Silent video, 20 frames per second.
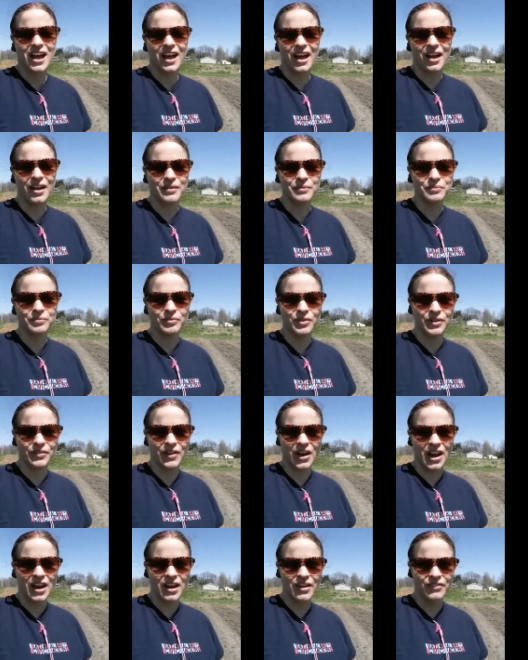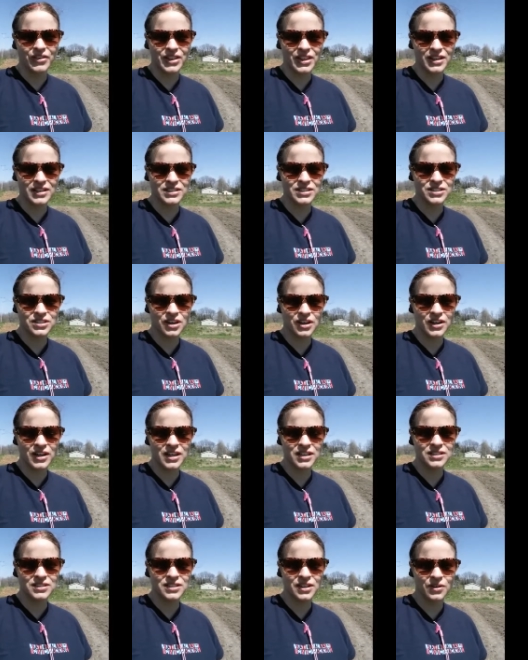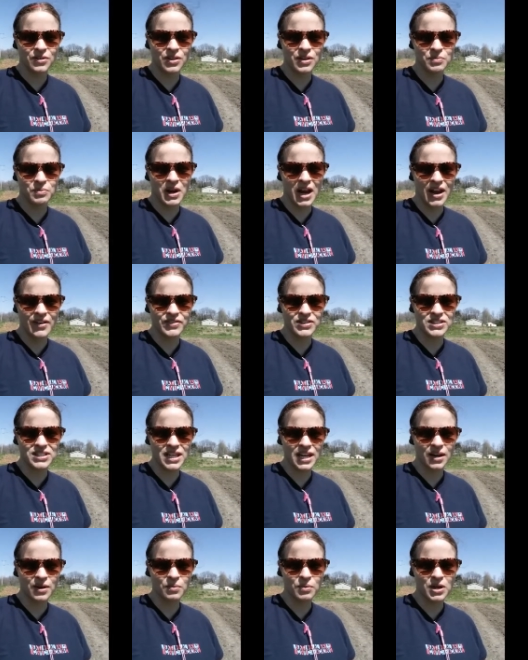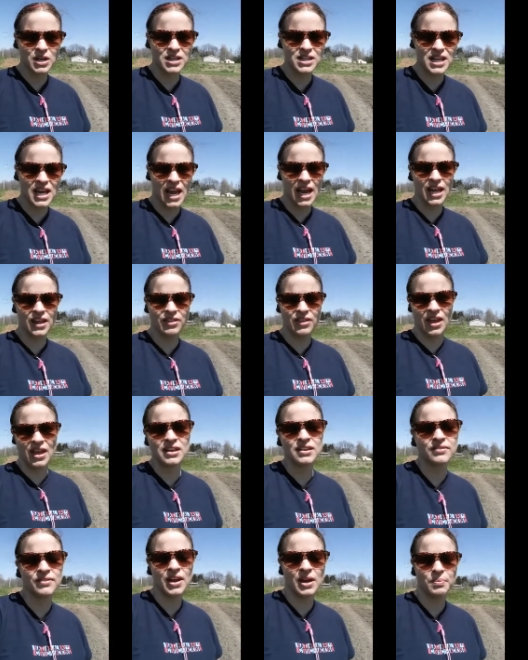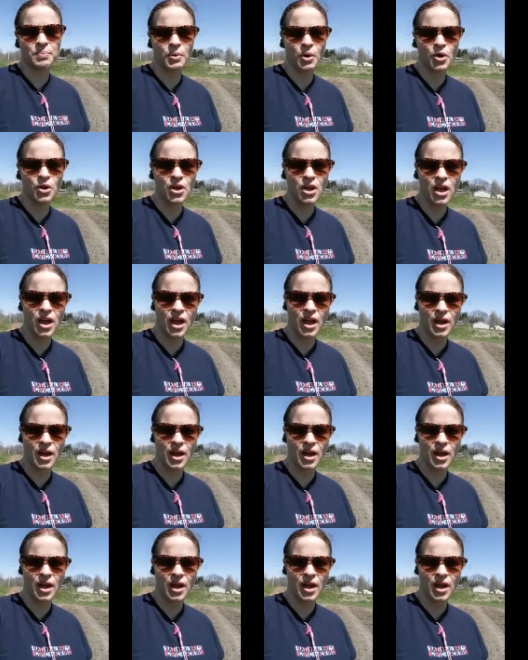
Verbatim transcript: Uh, we've got everything started, so then we have a second work day, the end of April.